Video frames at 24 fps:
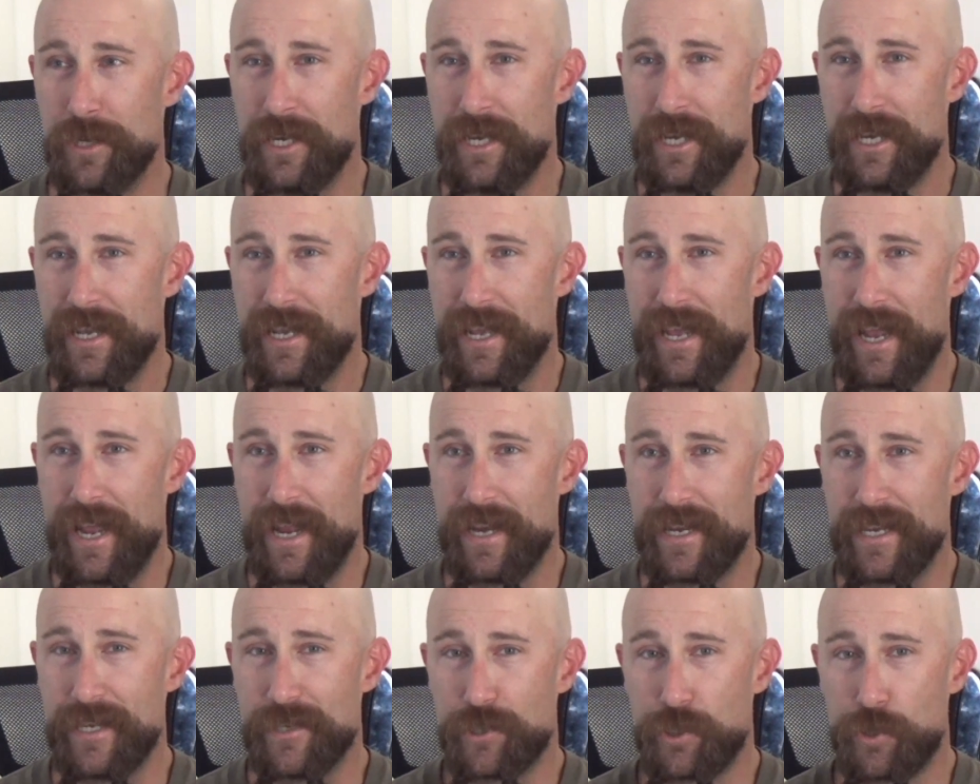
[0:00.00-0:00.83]
and
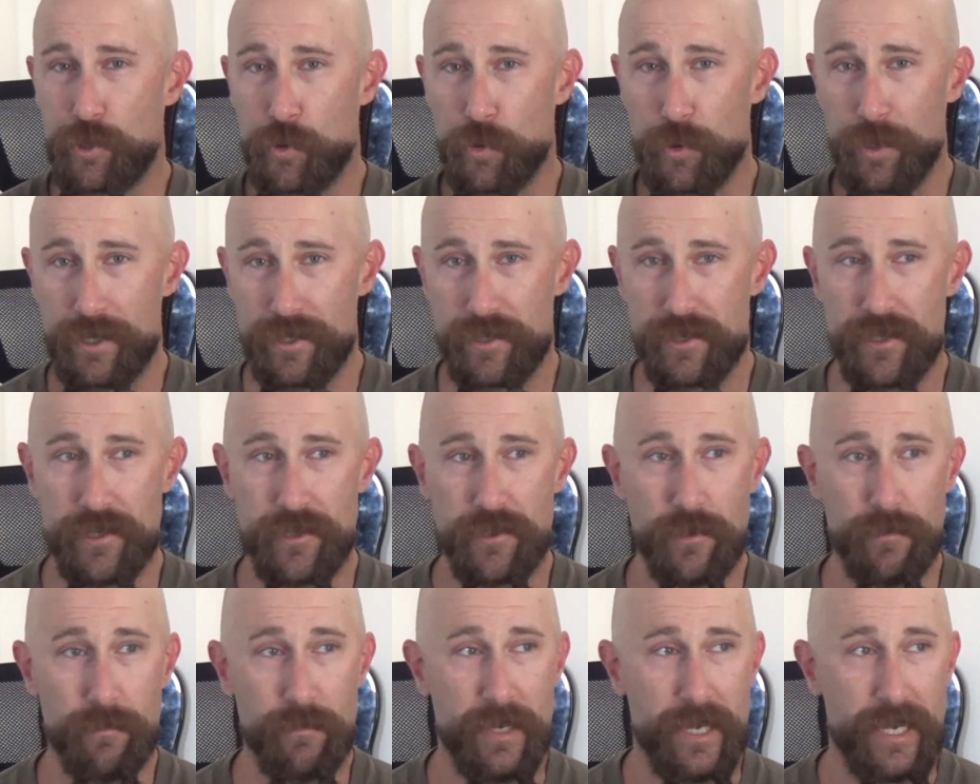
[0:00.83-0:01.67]
his
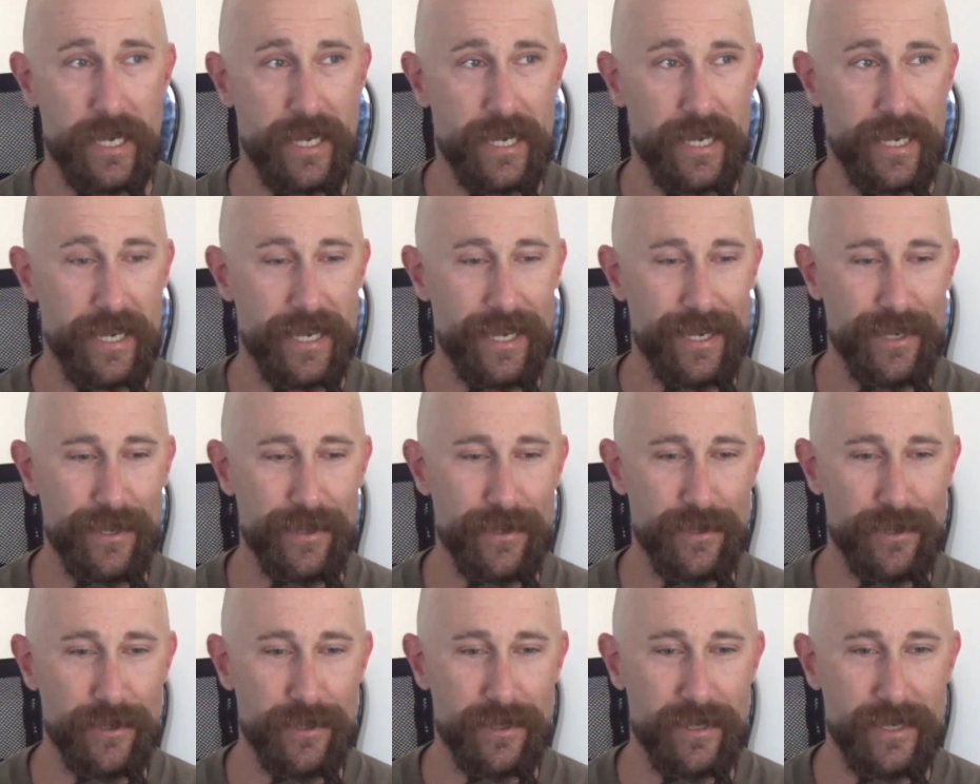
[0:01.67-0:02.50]
criticism
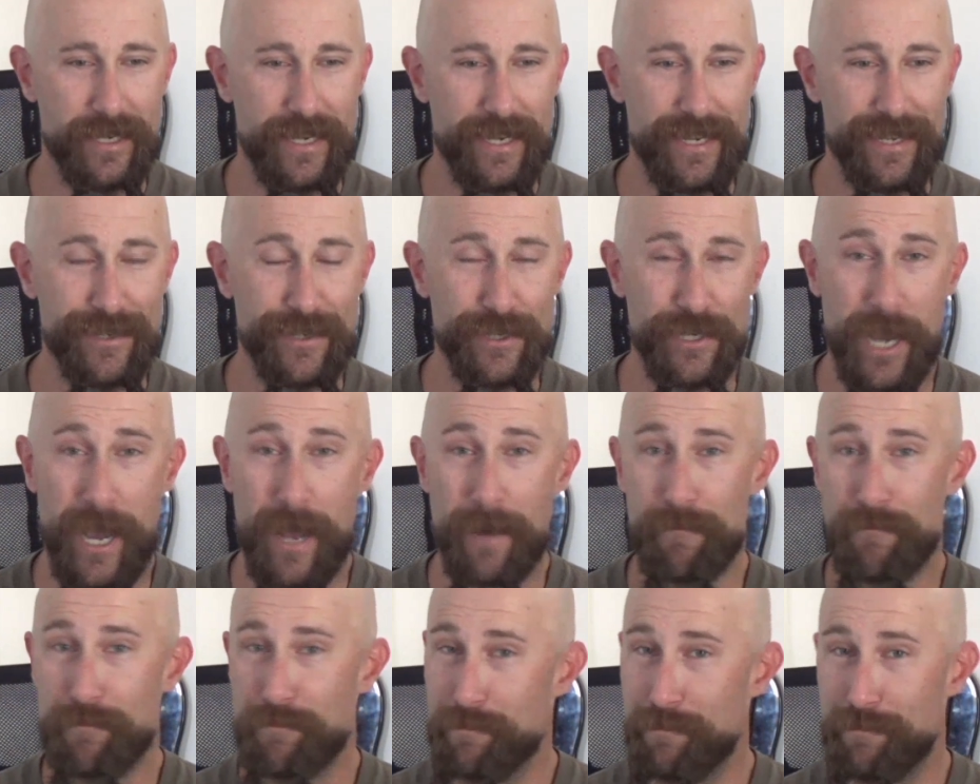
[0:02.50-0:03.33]
is is not
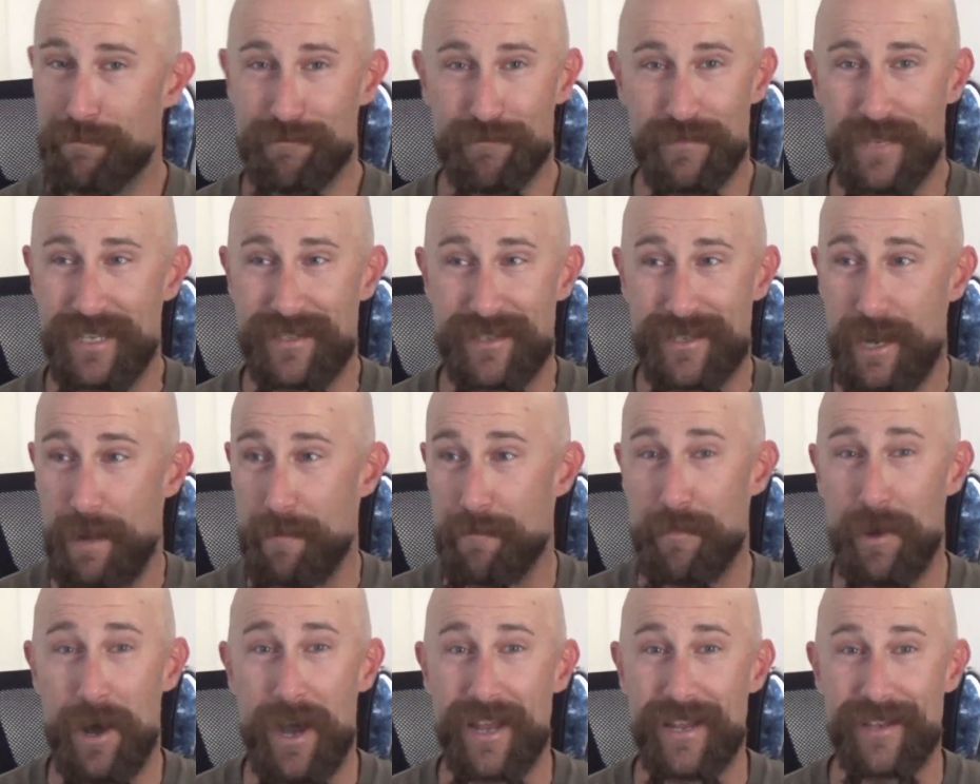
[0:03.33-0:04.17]
it's not
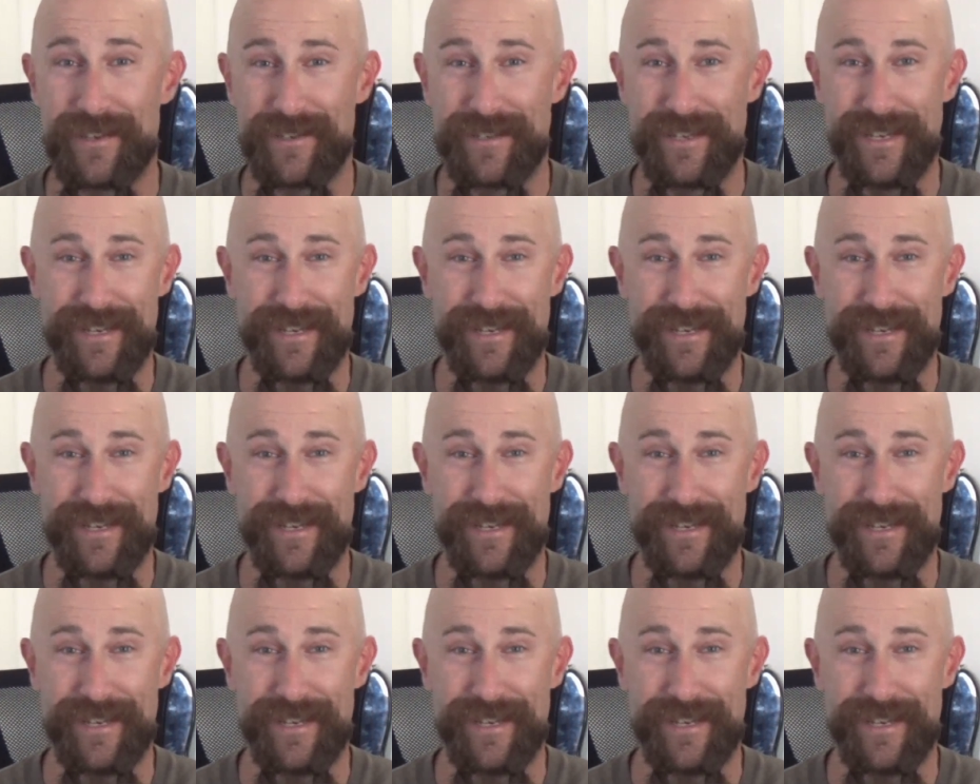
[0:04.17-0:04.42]
biased.